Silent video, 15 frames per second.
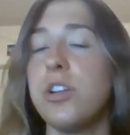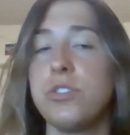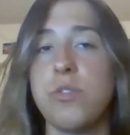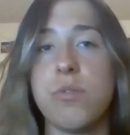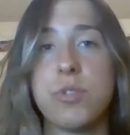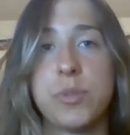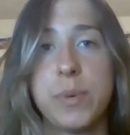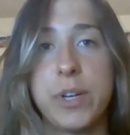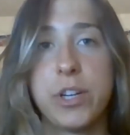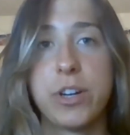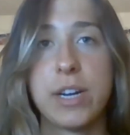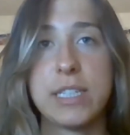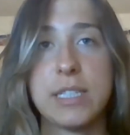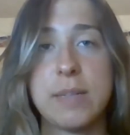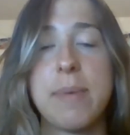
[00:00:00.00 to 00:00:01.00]
Don't do any
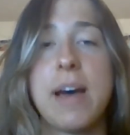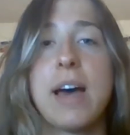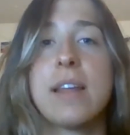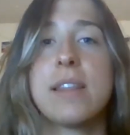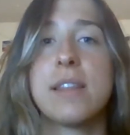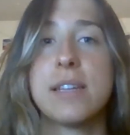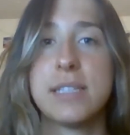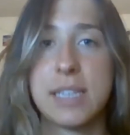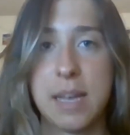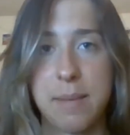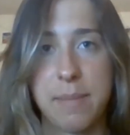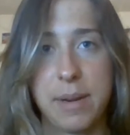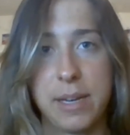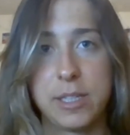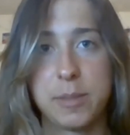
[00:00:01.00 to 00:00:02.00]
crazy math, 10
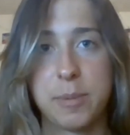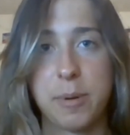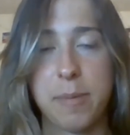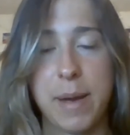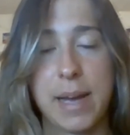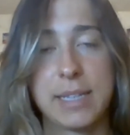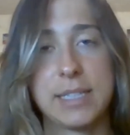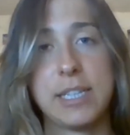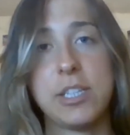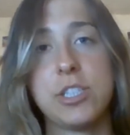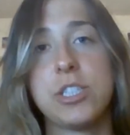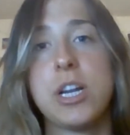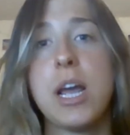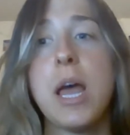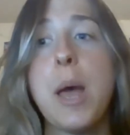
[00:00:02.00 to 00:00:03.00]
minutes per passage